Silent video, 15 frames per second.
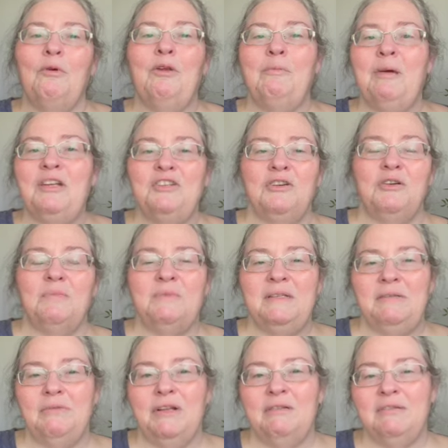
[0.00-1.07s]
of my jobs
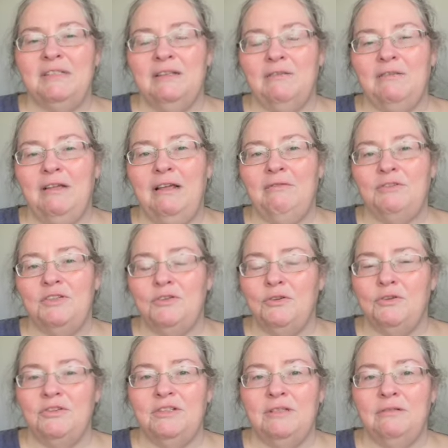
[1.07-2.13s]
when I was a
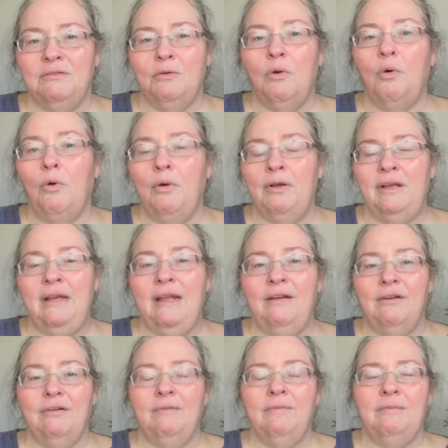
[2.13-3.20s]
nurse
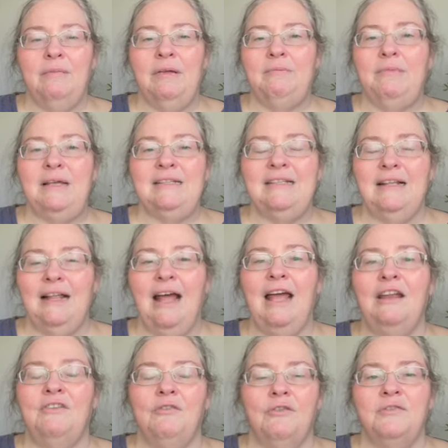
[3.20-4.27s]
coordinator. Basically, I
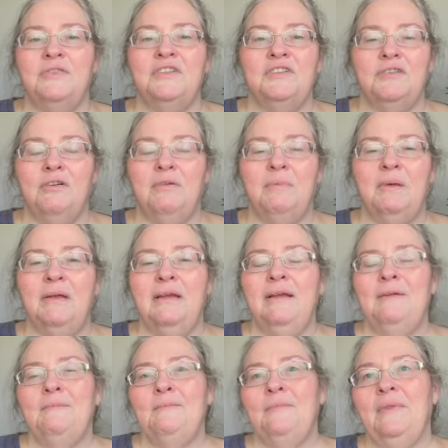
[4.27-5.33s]
had an office job,
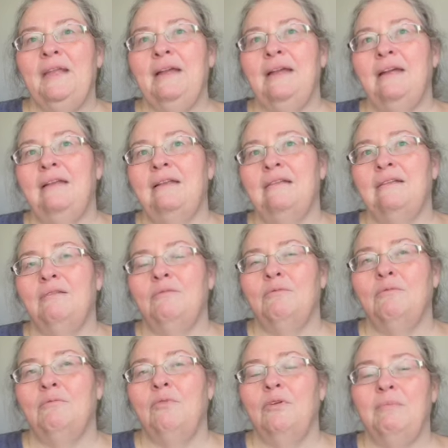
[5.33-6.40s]
and
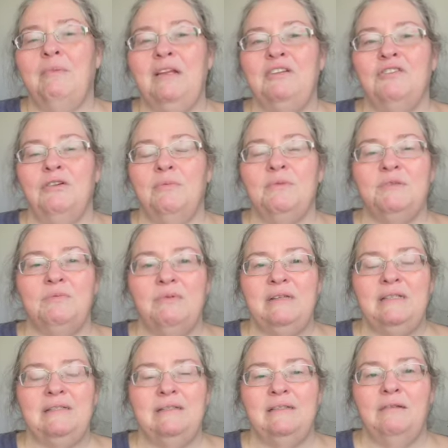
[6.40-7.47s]
one of my jobs
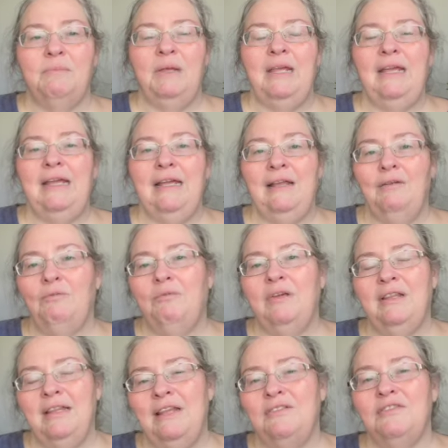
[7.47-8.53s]
was to be in
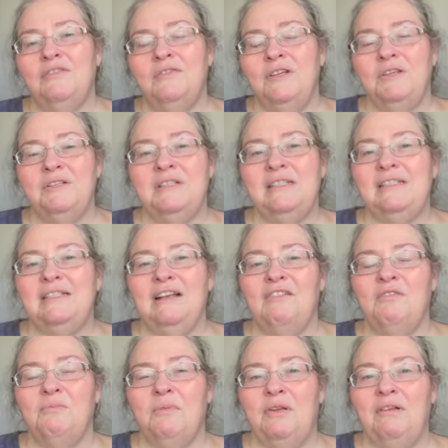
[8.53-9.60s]
with interviews and stuff.
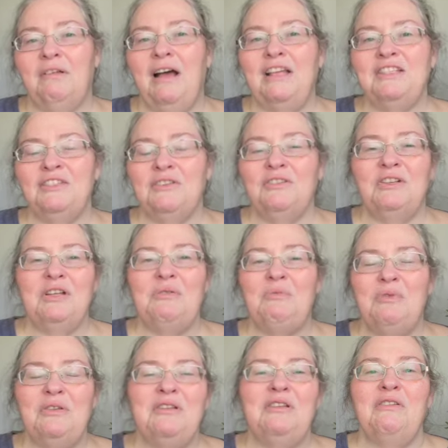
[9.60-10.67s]
But I certainly
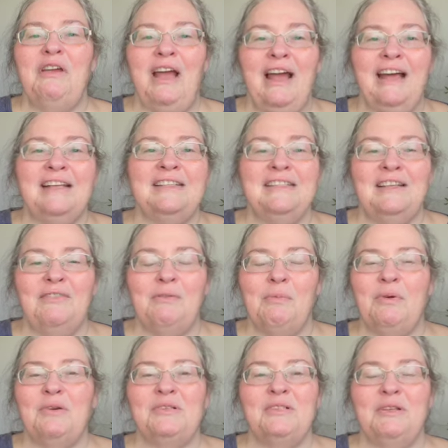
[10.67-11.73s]
wouldn't ask if a
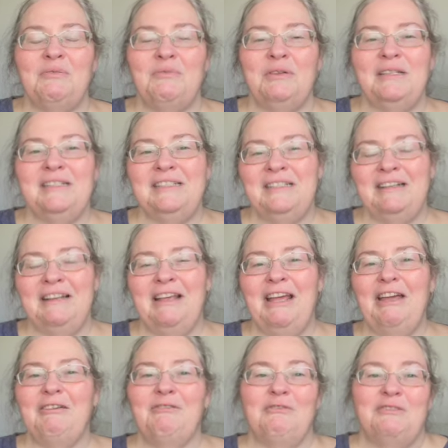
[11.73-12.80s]
person was
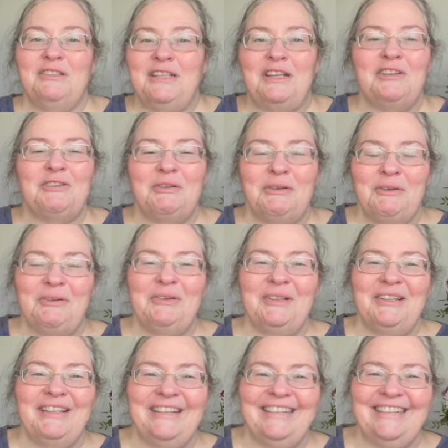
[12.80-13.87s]

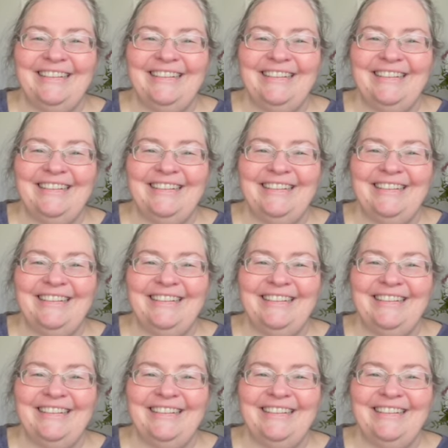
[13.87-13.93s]
heterosexual